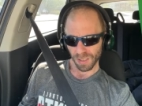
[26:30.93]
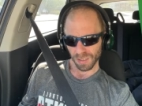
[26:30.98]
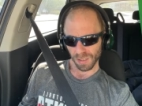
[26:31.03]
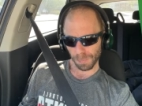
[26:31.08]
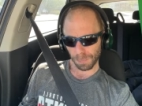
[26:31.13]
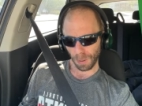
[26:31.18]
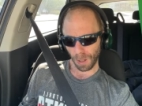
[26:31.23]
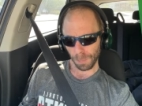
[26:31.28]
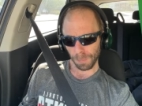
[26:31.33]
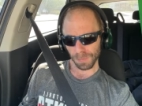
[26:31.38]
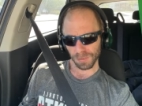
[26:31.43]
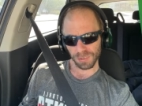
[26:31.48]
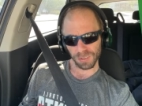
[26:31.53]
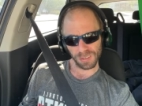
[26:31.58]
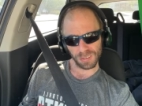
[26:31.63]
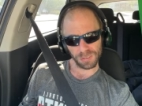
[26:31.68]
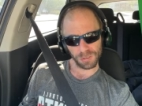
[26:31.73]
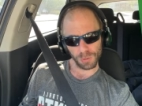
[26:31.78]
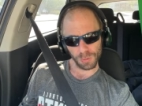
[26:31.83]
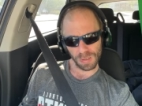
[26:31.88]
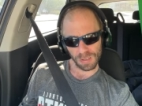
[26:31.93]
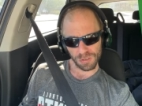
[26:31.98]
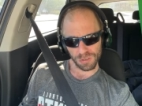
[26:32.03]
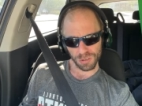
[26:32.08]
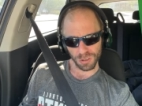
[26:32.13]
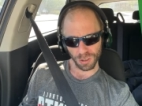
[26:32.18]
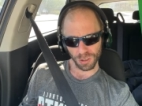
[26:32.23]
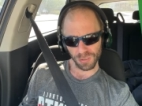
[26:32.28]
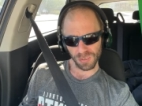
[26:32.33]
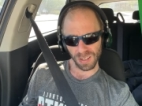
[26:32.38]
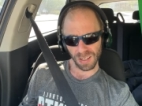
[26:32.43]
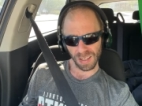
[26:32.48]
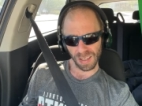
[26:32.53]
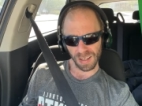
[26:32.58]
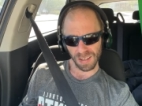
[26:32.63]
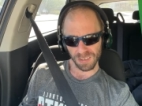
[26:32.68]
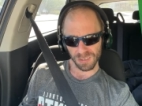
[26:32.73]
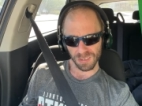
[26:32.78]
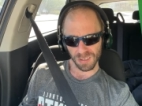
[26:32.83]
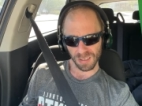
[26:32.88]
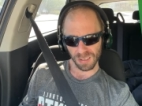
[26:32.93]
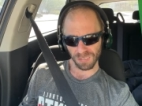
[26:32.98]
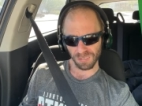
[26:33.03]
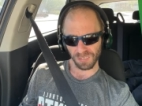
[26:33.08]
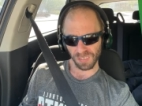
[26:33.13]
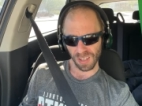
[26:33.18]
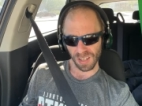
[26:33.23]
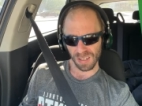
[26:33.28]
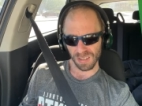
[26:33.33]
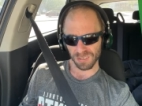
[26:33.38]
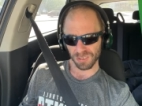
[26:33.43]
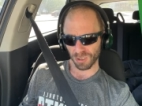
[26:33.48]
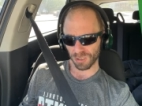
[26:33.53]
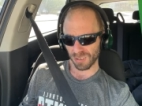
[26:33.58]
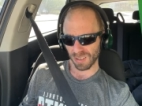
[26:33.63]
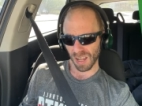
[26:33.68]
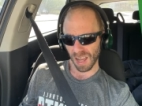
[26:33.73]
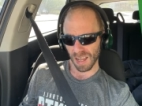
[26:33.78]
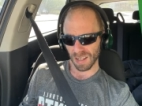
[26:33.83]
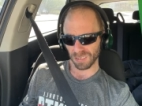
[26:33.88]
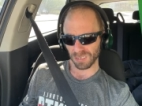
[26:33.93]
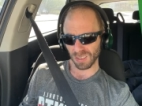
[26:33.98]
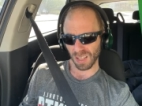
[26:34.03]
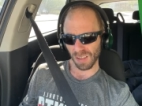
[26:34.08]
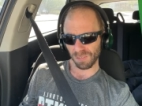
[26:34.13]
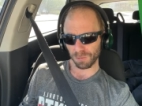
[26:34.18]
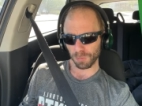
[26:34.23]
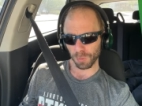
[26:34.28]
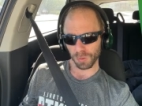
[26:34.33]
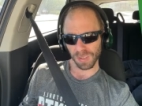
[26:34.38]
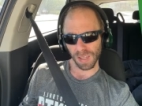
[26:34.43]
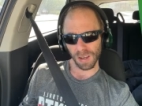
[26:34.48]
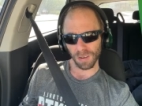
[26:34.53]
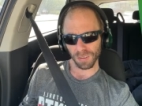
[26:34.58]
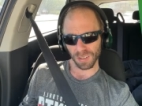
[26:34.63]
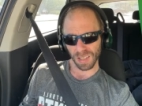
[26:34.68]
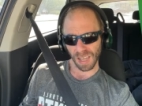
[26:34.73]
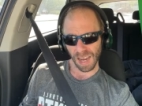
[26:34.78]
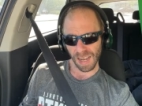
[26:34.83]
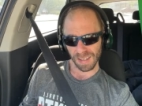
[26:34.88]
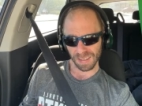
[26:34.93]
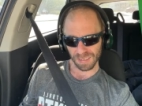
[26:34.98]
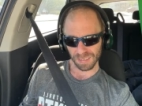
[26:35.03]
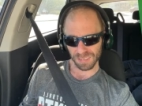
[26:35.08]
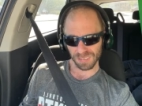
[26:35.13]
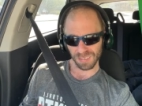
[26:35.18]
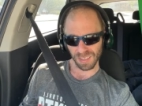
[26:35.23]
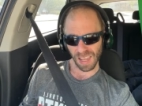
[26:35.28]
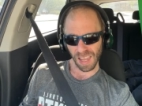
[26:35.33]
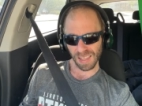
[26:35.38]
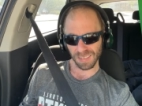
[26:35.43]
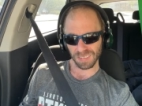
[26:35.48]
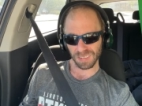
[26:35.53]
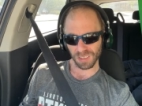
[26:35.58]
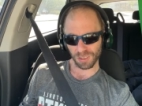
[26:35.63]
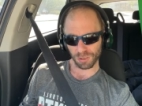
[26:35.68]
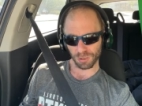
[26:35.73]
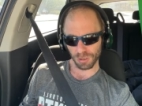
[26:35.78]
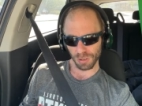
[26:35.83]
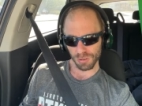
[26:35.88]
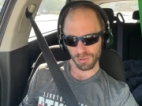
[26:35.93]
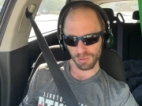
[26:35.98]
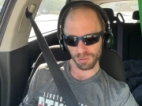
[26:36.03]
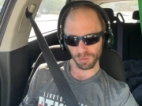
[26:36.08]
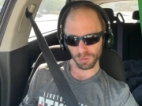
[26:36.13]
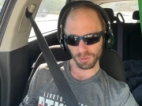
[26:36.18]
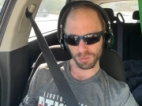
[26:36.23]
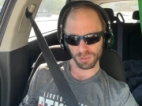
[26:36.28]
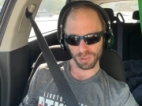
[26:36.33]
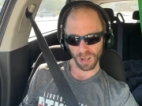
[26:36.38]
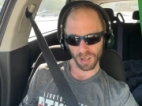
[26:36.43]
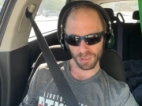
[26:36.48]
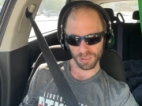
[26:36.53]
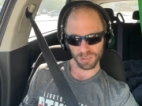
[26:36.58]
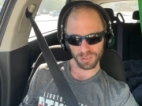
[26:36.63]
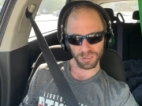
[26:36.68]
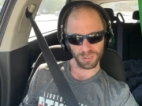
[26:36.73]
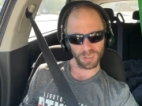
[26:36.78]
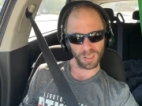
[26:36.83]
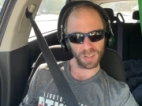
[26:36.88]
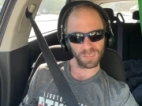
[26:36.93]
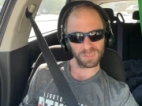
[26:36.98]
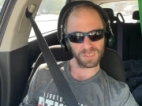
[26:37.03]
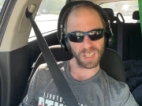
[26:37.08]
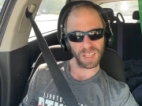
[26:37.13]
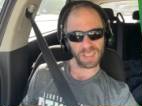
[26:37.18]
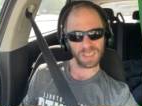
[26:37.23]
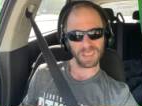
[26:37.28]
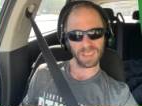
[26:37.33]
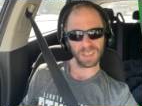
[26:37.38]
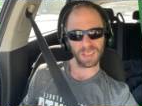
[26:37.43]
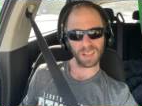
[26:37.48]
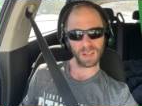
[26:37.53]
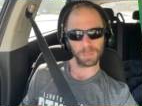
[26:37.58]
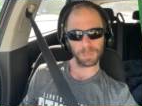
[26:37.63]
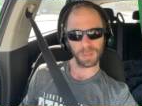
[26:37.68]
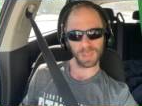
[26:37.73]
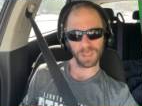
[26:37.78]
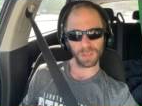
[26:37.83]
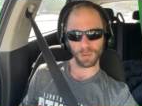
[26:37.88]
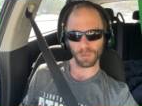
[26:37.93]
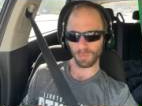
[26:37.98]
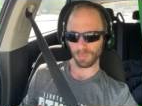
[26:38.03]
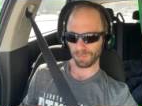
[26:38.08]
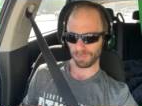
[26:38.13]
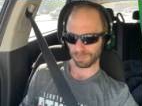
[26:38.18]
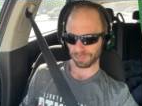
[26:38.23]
The purpose is to ensure that indigent defendants are not left without guidance at the crucial juncture of taking an appeal.